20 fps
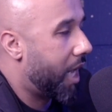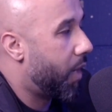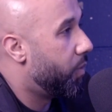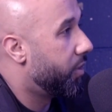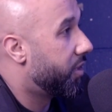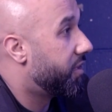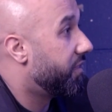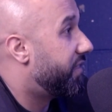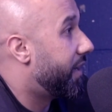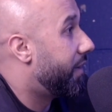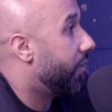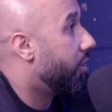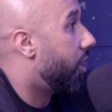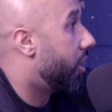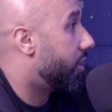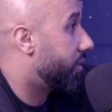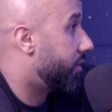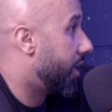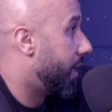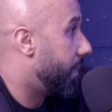went a very
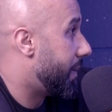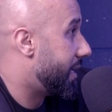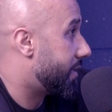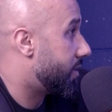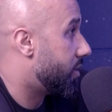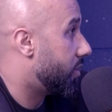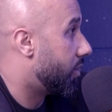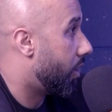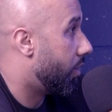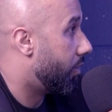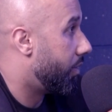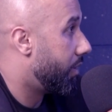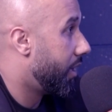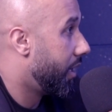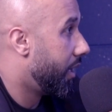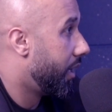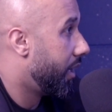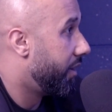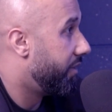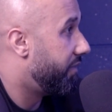hard time, as you know.
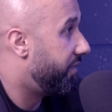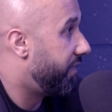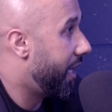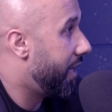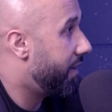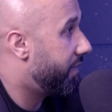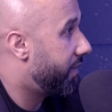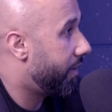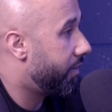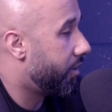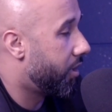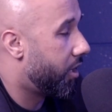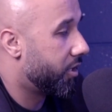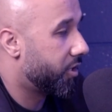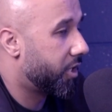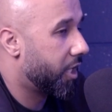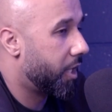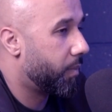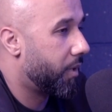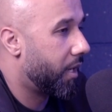Very, very hard
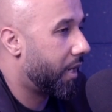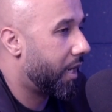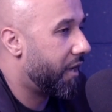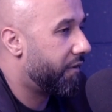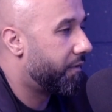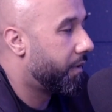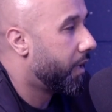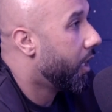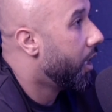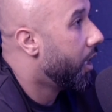time in my life,